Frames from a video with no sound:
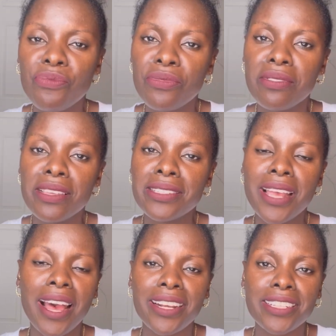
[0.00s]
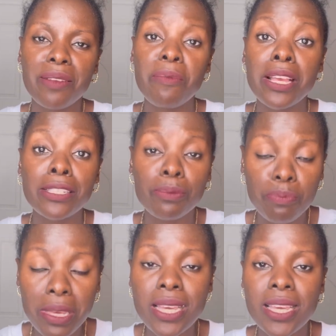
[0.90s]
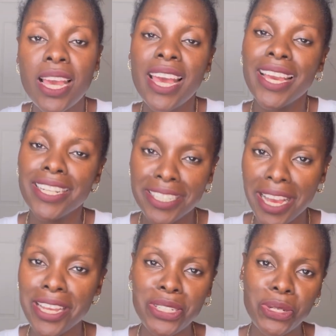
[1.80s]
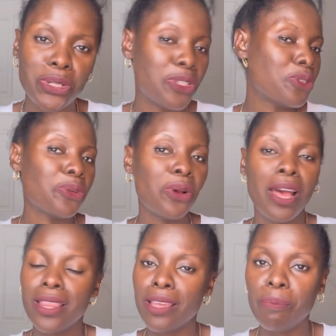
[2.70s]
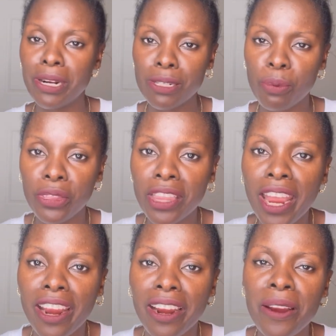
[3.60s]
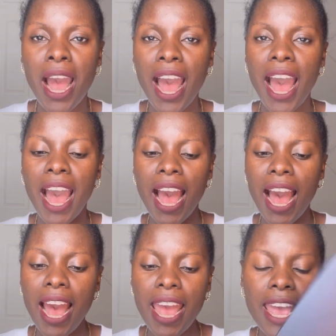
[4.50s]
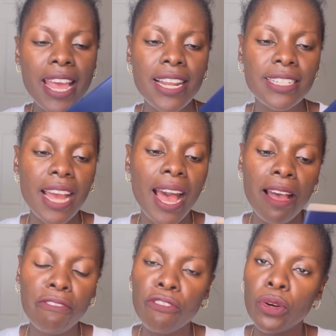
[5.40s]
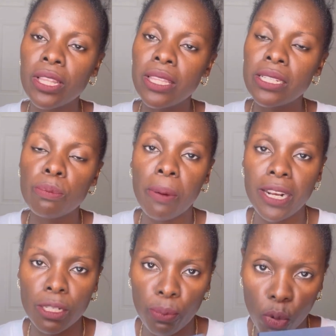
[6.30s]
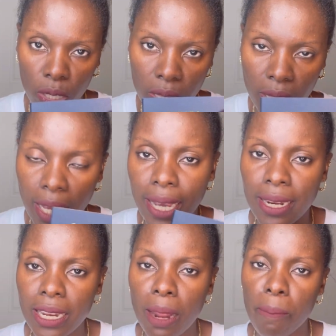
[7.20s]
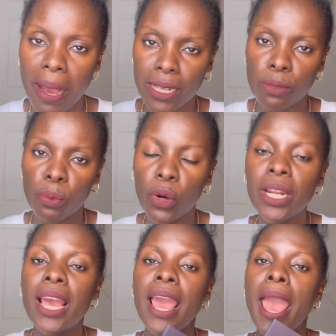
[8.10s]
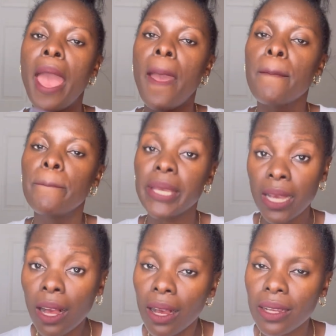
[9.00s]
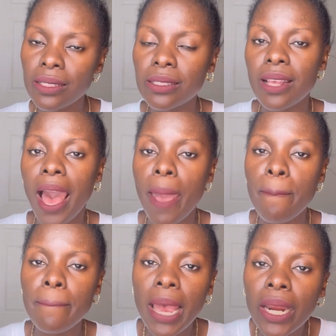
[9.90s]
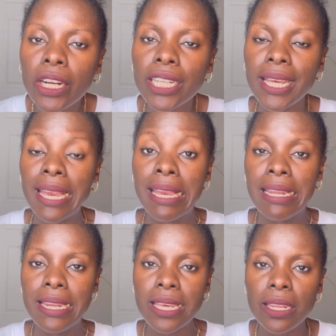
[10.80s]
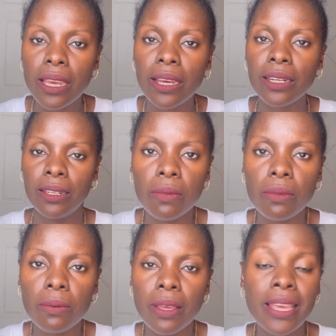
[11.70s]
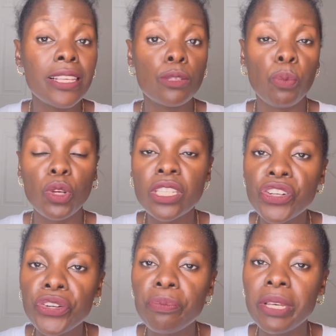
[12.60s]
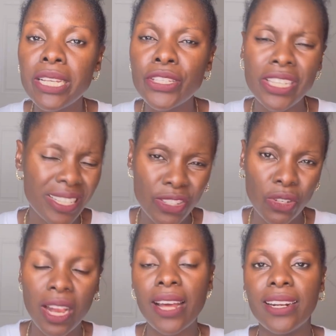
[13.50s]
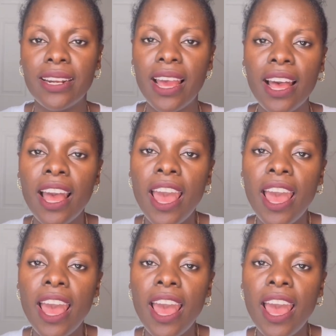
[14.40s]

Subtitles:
this actually makes me entitled to the passport there. And I've got this passport, the Canadian passport, because I married a Canadian. He sponsored me into Canada.